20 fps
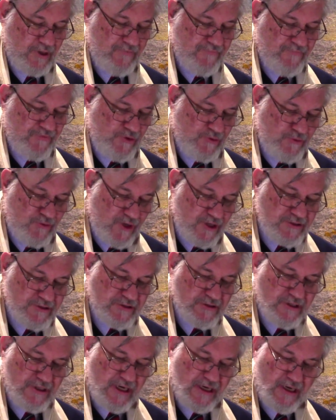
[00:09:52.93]
If the
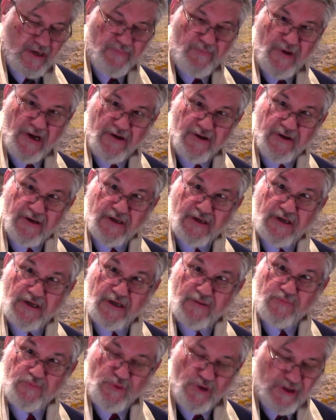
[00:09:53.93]
Russian and
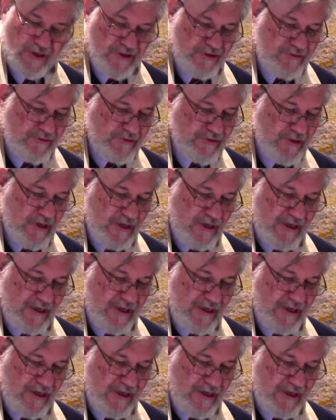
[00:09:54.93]
American and British